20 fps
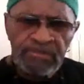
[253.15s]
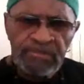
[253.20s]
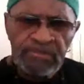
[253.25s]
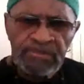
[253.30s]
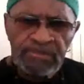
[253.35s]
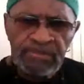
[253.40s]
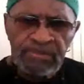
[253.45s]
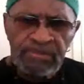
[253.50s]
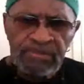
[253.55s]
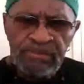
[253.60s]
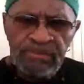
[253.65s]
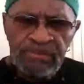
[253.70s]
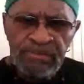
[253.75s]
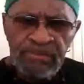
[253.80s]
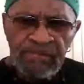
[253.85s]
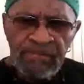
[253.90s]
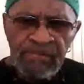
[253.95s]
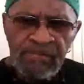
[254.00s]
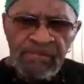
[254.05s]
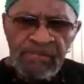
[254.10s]

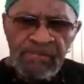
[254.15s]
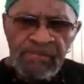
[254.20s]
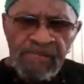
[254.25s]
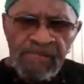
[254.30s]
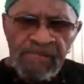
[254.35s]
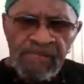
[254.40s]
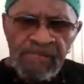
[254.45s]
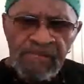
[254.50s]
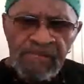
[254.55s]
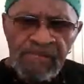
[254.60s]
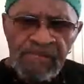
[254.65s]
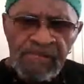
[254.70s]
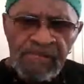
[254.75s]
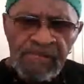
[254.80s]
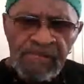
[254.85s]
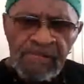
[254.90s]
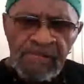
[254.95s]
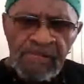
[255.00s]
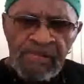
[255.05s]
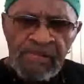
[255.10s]

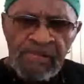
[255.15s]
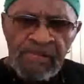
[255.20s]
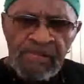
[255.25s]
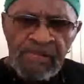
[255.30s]
No one is speaking in this clip.